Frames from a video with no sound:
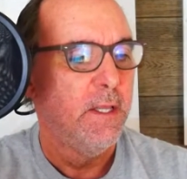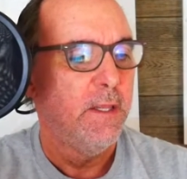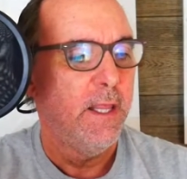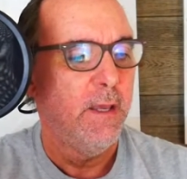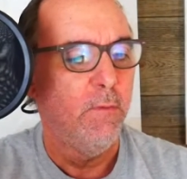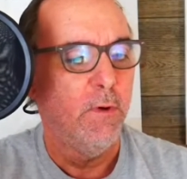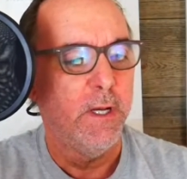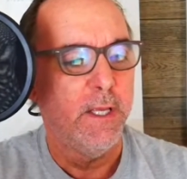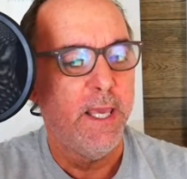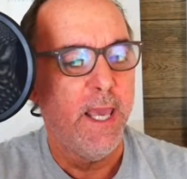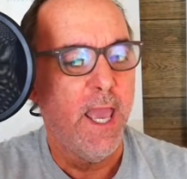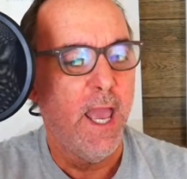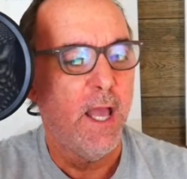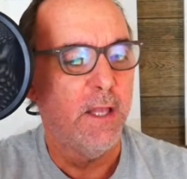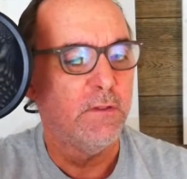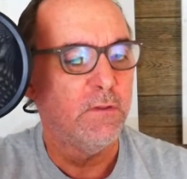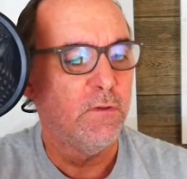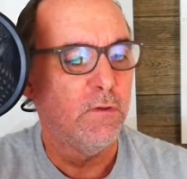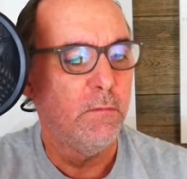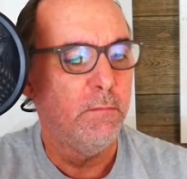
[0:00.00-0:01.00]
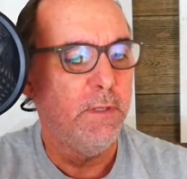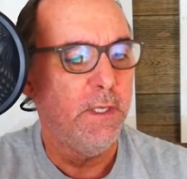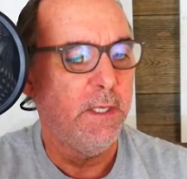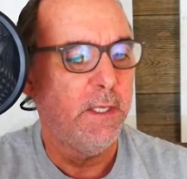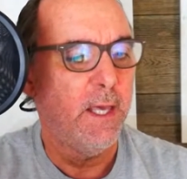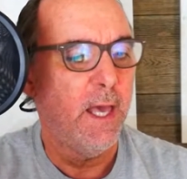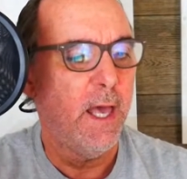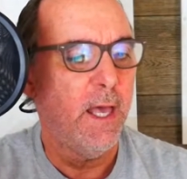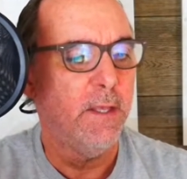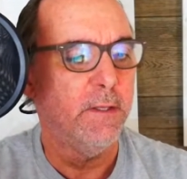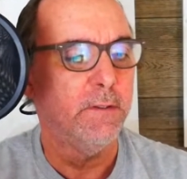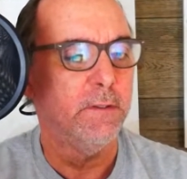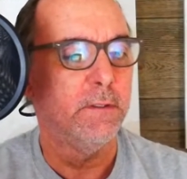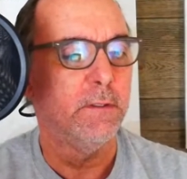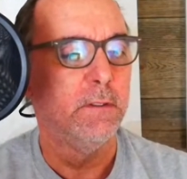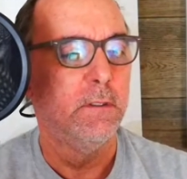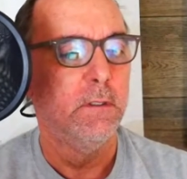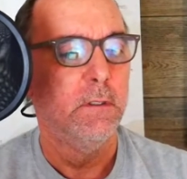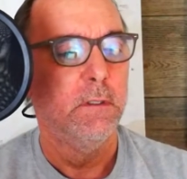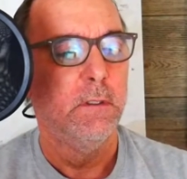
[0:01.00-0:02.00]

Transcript: they want to cancel because